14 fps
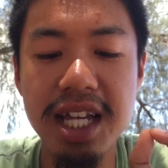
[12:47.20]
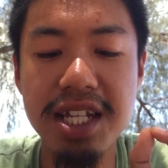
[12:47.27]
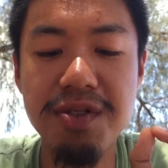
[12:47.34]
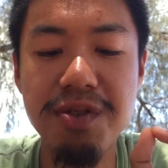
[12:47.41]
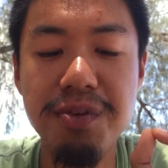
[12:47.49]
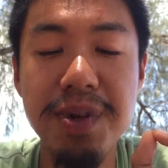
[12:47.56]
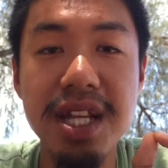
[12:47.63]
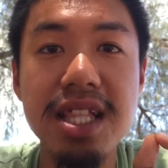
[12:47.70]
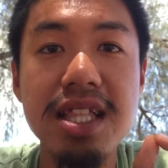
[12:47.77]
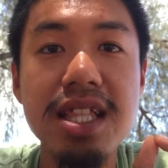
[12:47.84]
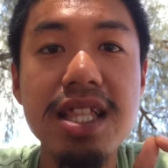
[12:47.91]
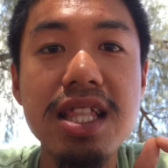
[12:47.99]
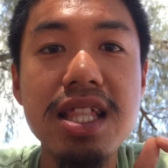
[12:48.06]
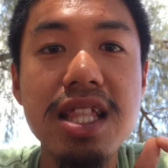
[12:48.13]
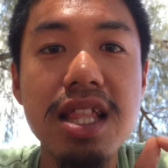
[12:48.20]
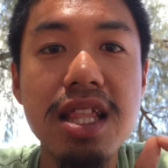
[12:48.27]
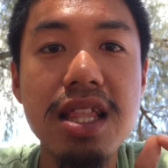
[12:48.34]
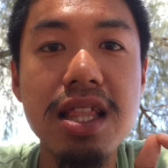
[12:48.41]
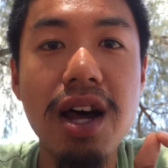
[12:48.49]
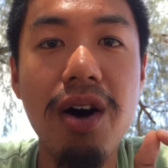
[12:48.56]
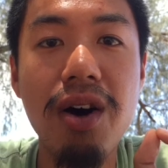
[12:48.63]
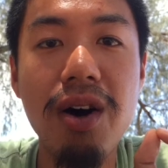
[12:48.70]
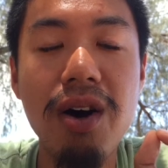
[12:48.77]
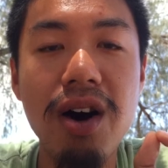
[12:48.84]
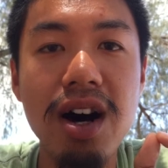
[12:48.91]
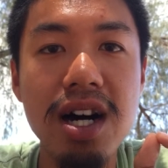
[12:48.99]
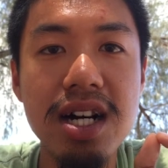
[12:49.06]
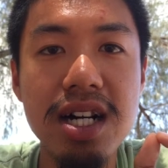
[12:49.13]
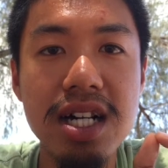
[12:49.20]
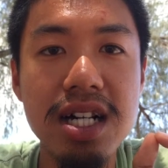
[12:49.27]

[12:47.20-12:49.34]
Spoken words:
It will be Thaw.